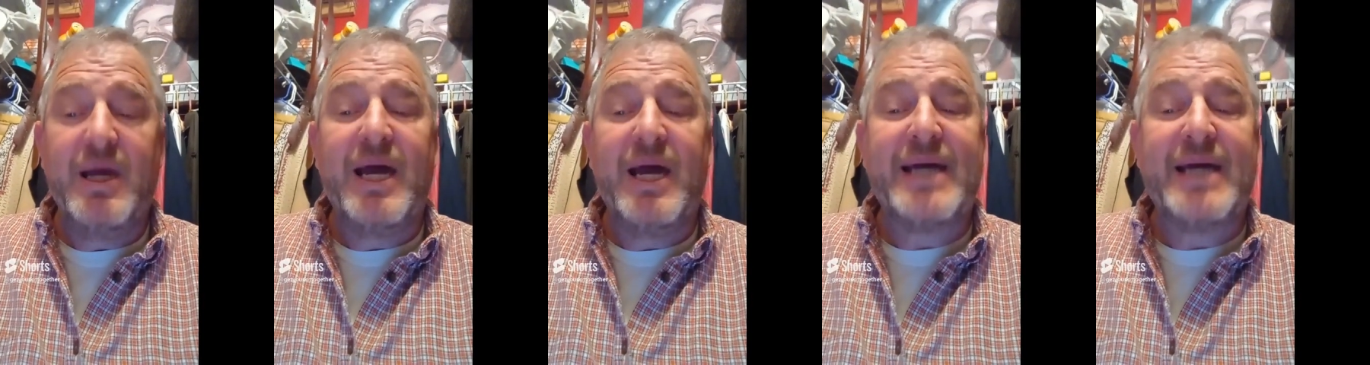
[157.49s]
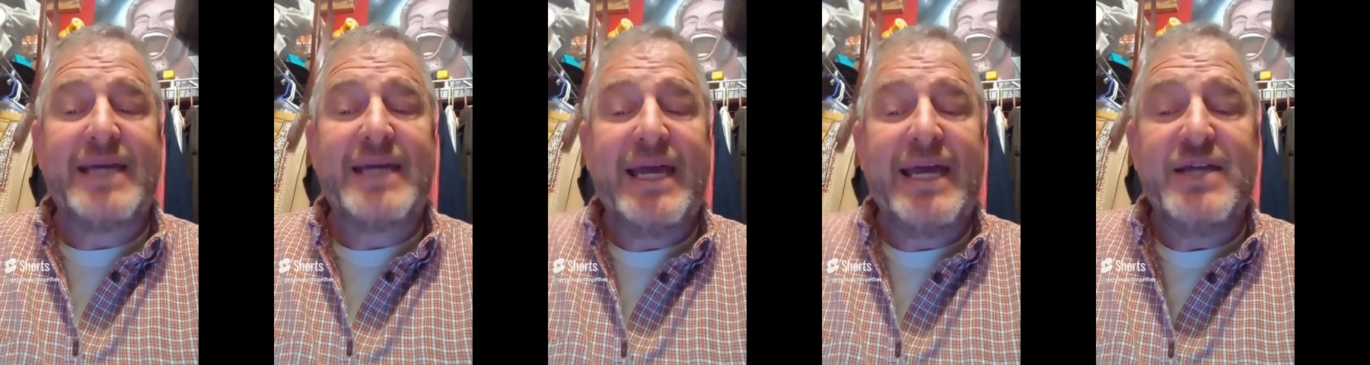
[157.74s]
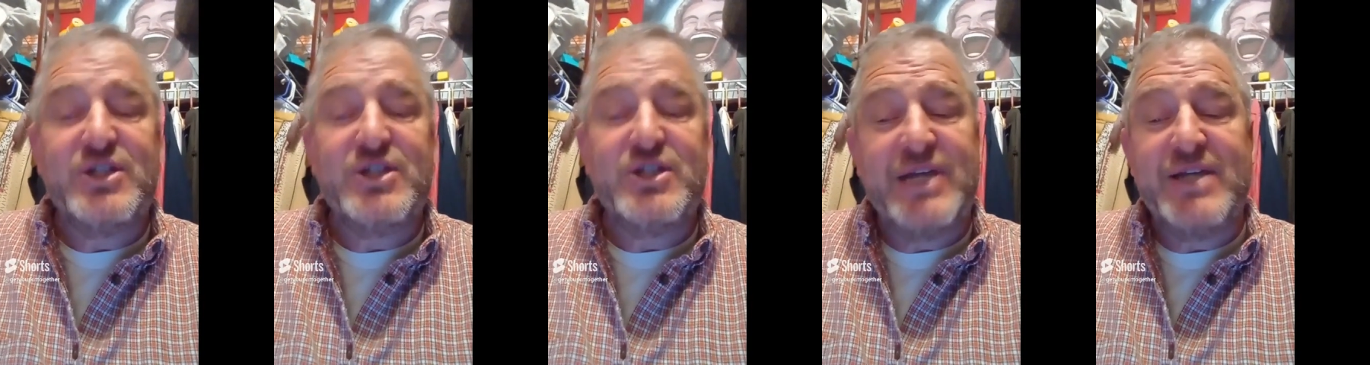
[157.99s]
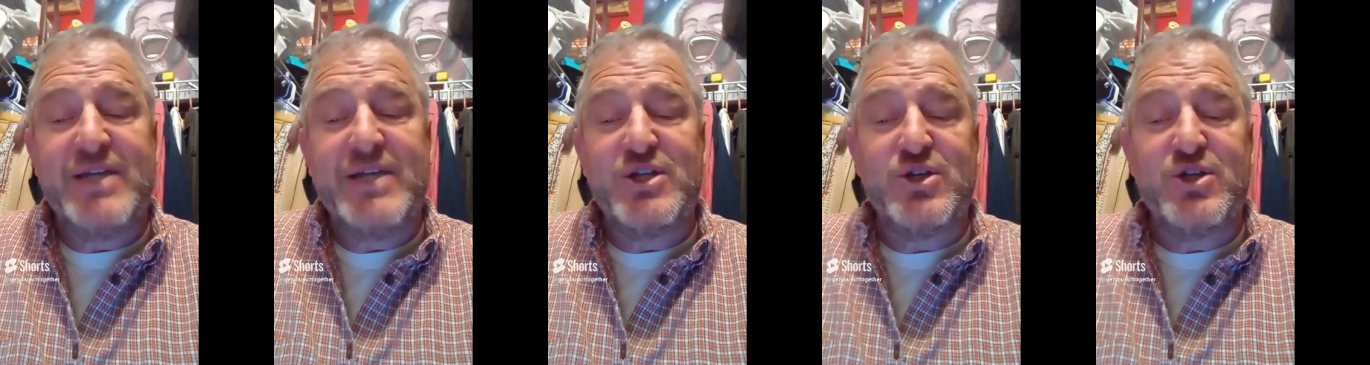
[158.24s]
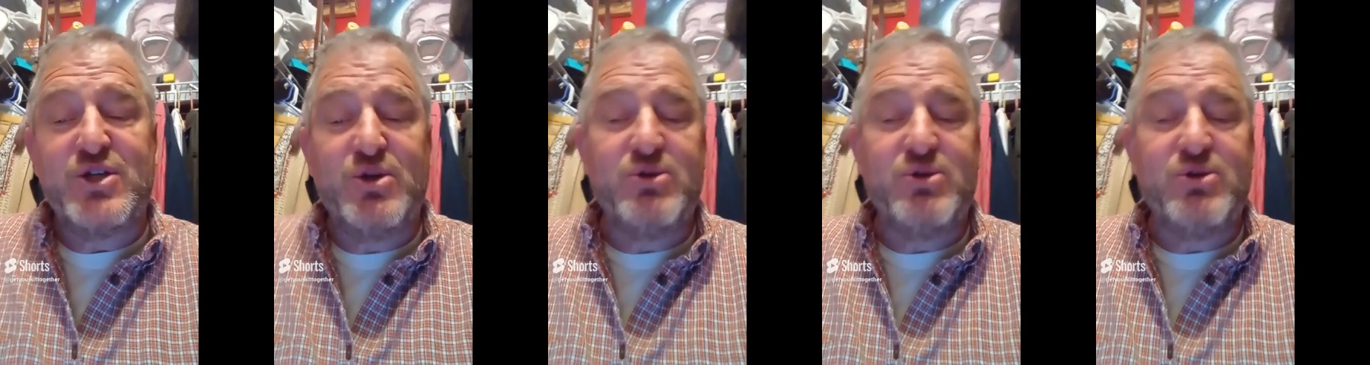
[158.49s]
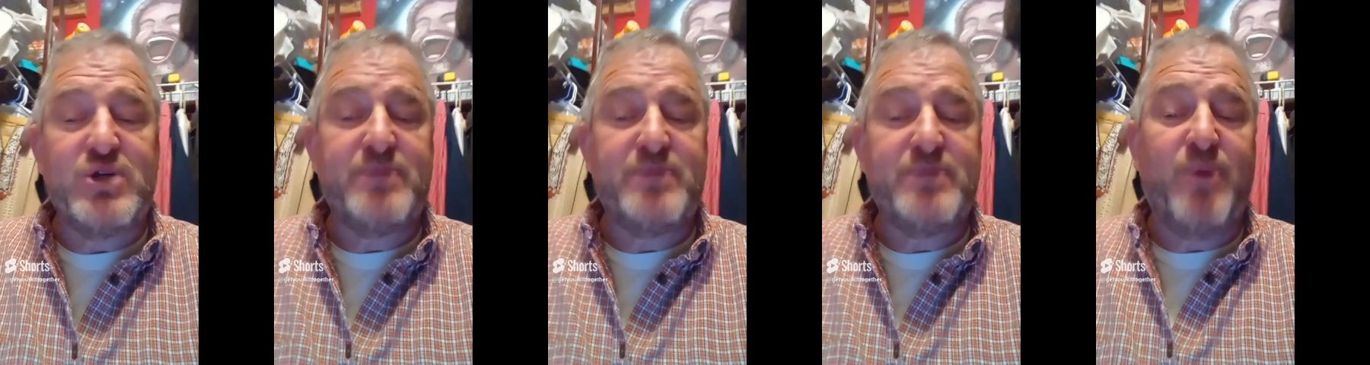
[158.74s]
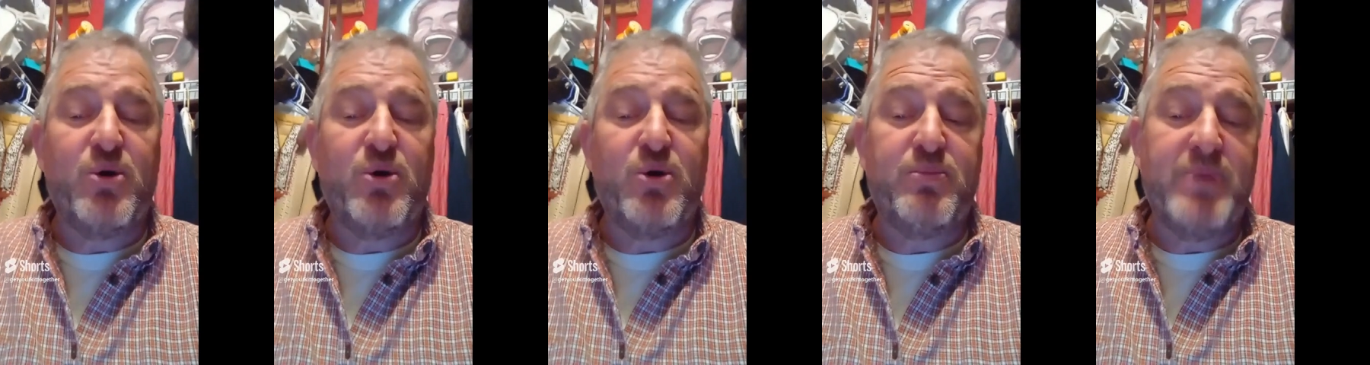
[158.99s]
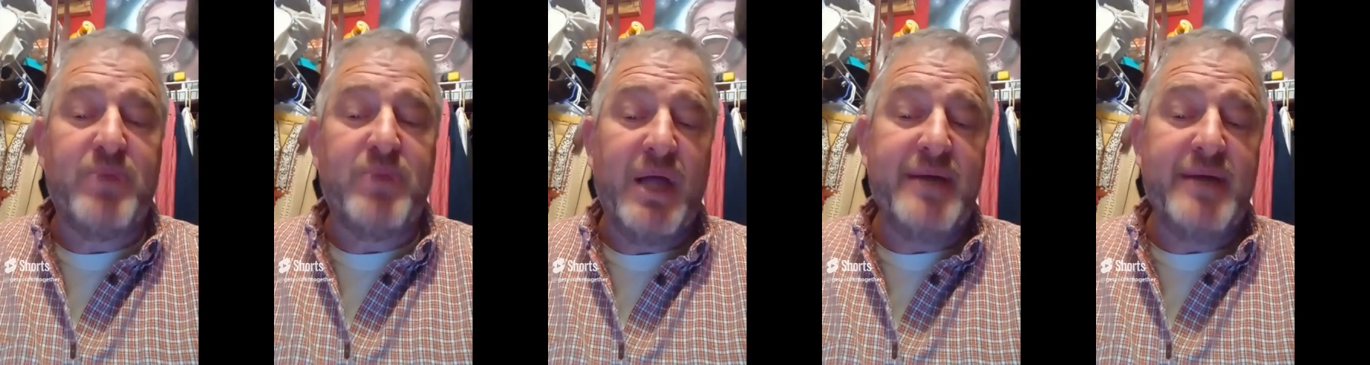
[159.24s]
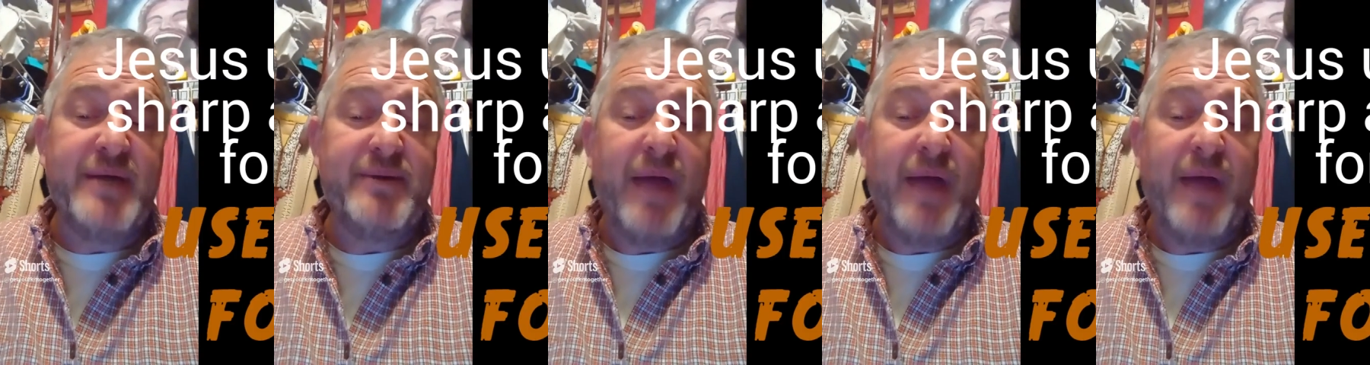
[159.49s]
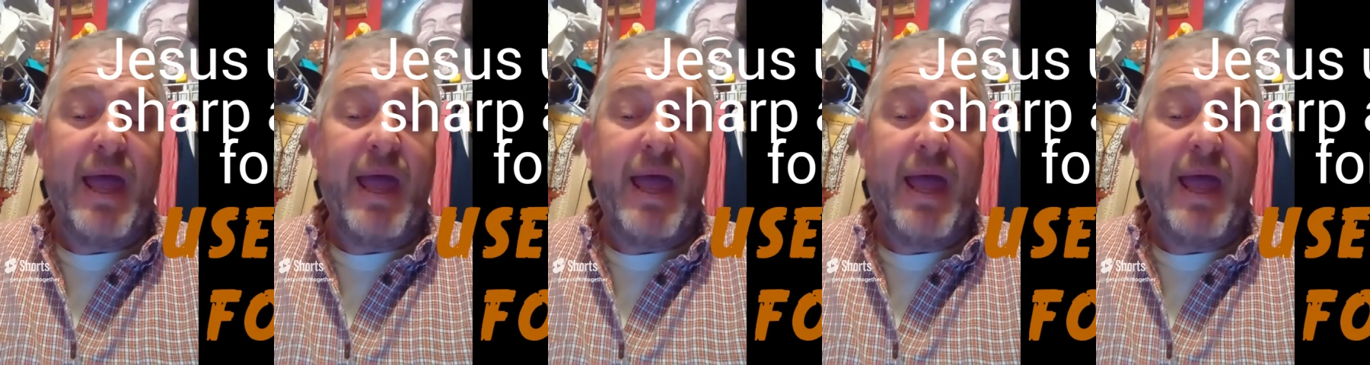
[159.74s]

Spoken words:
Again, Jesus uses both blunt